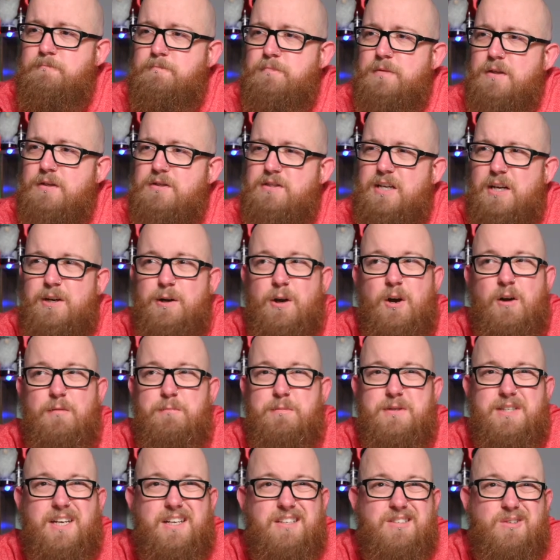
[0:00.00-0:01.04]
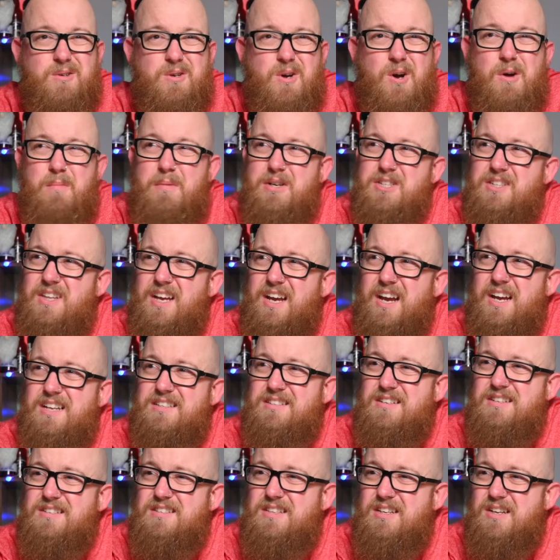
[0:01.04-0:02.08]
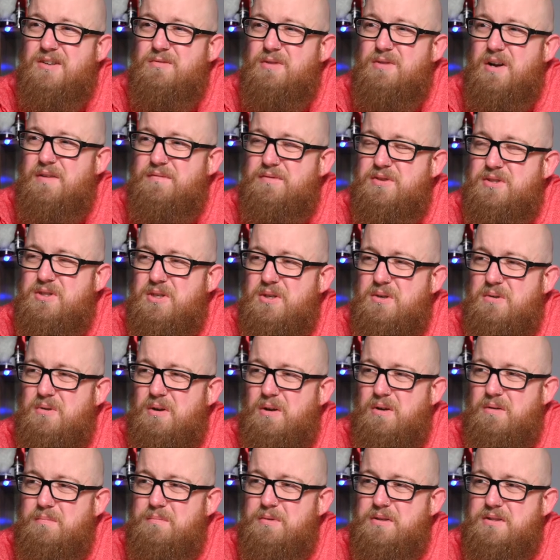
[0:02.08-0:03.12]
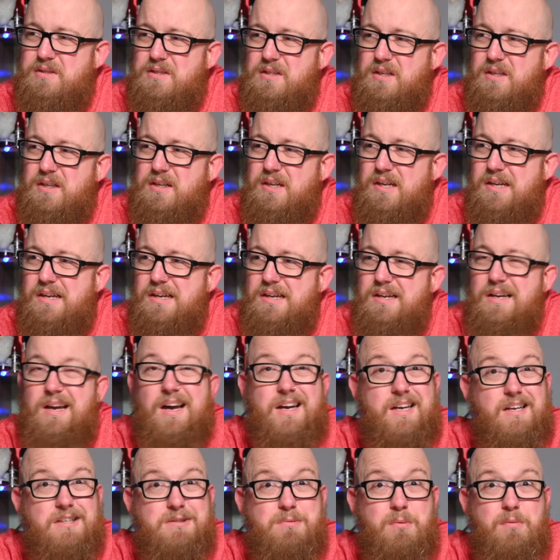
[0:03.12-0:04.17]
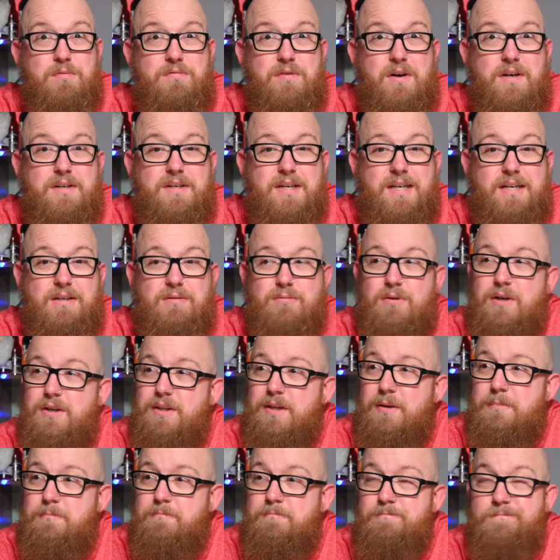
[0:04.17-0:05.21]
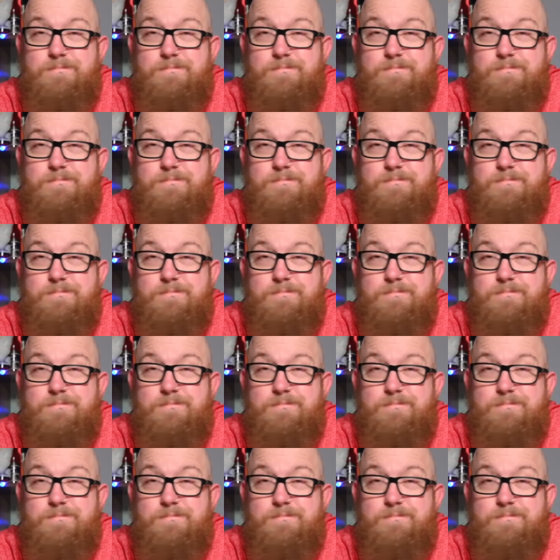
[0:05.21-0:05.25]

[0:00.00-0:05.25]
It's 10.5%, so I can't imagine that head's going to stick around for too long, but I guess we'll find out. Right then.